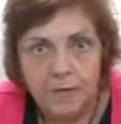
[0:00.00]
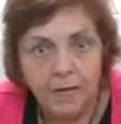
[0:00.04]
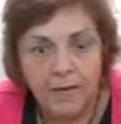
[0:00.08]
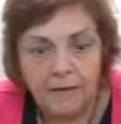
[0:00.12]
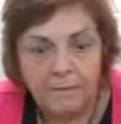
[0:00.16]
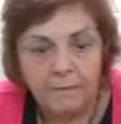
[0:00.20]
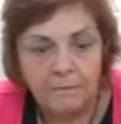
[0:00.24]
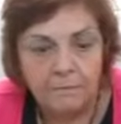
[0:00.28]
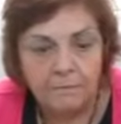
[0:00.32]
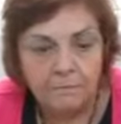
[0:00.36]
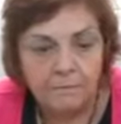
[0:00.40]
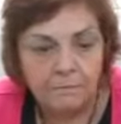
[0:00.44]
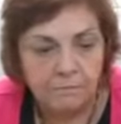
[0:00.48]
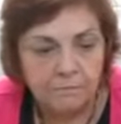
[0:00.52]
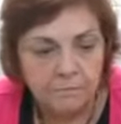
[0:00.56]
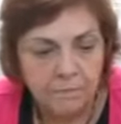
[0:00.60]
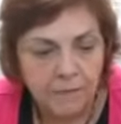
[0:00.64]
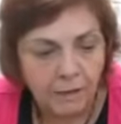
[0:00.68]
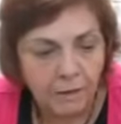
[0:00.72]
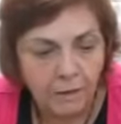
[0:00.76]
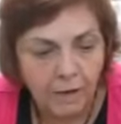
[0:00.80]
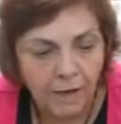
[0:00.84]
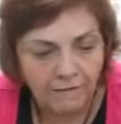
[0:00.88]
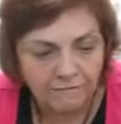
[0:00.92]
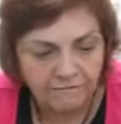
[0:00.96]
I'm
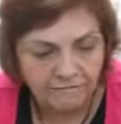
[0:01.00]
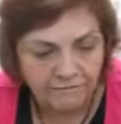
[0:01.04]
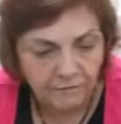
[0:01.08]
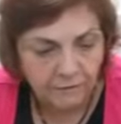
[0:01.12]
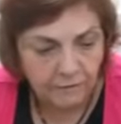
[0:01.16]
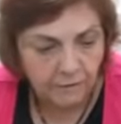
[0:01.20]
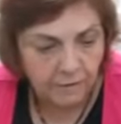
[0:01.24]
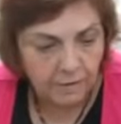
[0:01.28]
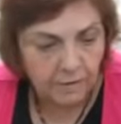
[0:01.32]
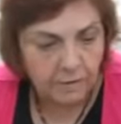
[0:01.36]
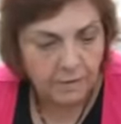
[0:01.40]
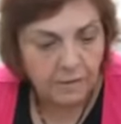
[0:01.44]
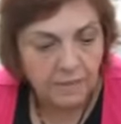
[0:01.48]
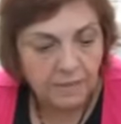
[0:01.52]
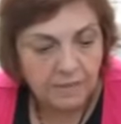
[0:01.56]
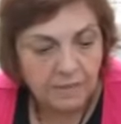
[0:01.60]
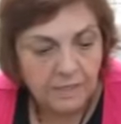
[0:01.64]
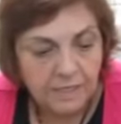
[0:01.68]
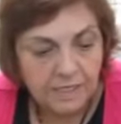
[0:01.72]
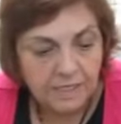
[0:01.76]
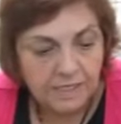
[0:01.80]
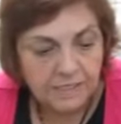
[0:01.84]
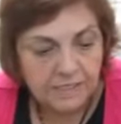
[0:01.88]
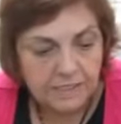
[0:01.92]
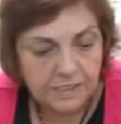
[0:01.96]
awful.
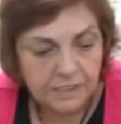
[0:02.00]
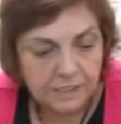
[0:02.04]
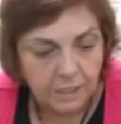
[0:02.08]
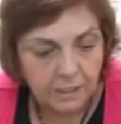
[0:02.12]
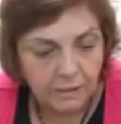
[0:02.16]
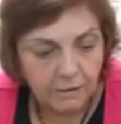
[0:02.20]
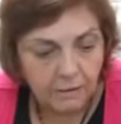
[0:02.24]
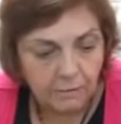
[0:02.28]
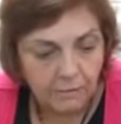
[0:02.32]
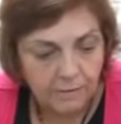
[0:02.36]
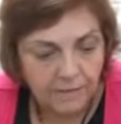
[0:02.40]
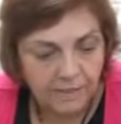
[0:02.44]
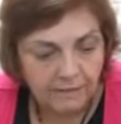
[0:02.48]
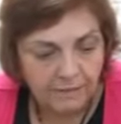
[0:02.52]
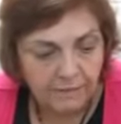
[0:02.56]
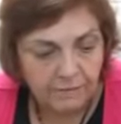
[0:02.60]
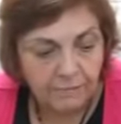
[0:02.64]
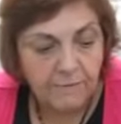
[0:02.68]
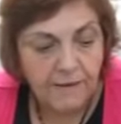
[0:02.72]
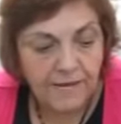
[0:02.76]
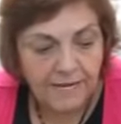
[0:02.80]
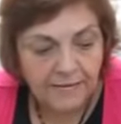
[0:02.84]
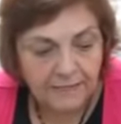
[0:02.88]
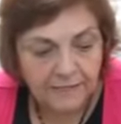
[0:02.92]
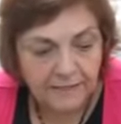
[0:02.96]
So that's
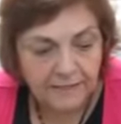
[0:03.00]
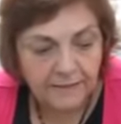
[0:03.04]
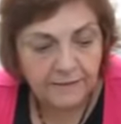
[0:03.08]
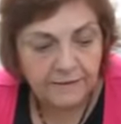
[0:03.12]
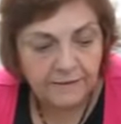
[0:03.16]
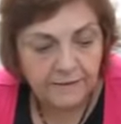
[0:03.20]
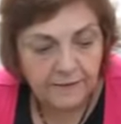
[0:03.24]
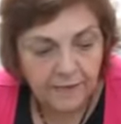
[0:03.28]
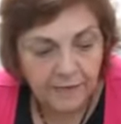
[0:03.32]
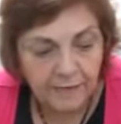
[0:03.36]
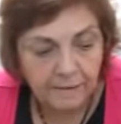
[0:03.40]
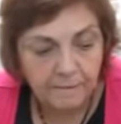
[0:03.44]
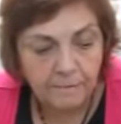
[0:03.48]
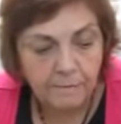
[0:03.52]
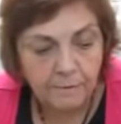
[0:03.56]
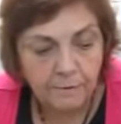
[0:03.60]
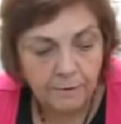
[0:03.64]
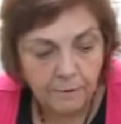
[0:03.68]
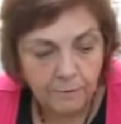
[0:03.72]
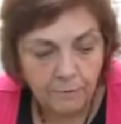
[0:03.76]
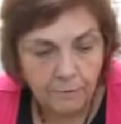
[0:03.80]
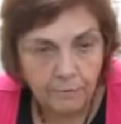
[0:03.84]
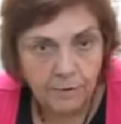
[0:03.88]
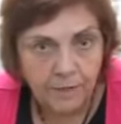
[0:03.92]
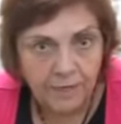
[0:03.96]
my
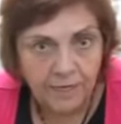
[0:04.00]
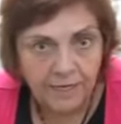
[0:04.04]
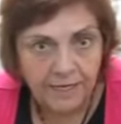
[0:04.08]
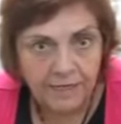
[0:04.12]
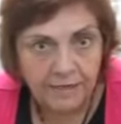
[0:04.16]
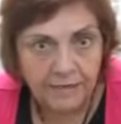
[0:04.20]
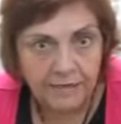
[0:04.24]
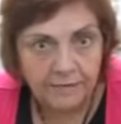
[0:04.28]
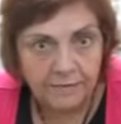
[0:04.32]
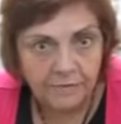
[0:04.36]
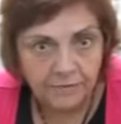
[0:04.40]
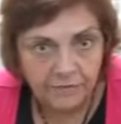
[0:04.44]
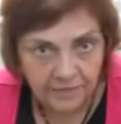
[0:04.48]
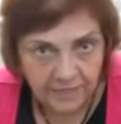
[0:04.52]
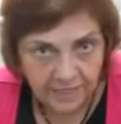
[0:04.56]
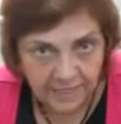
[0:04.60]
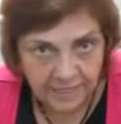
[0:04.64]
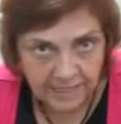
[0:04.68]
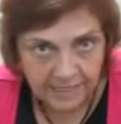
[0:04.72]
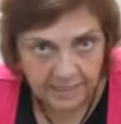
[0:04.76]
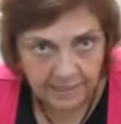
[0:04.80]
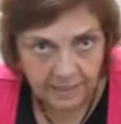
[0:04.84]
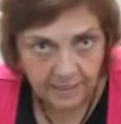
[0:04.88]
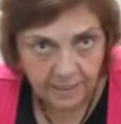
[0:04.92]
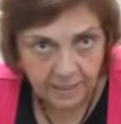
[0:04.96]
number one
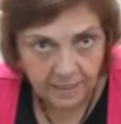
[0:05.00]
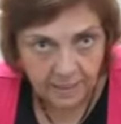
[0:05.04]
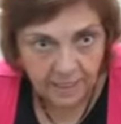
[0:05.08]
thing.